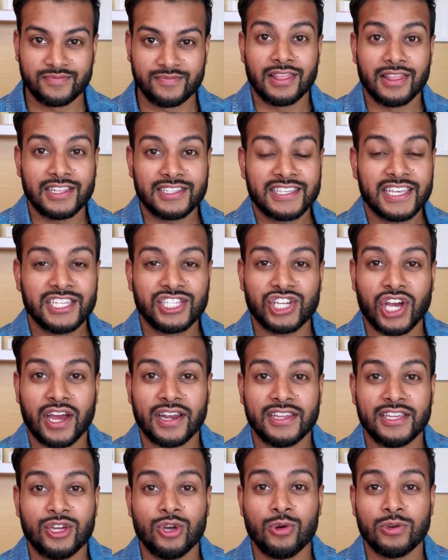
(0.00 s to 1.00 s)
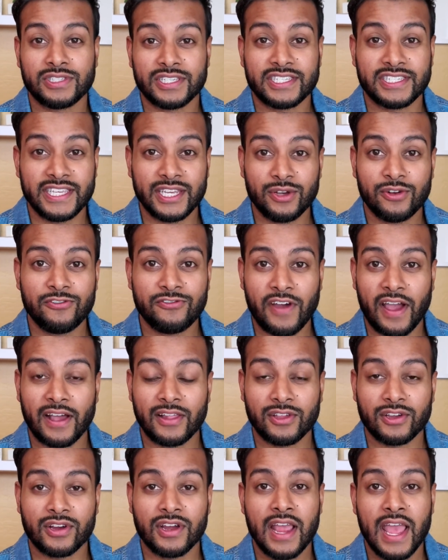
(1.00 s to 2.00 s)
Let's say Johnny, who is a single
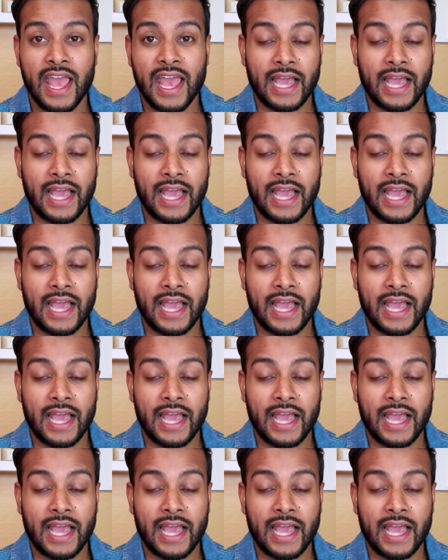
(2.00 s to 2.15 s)
filer,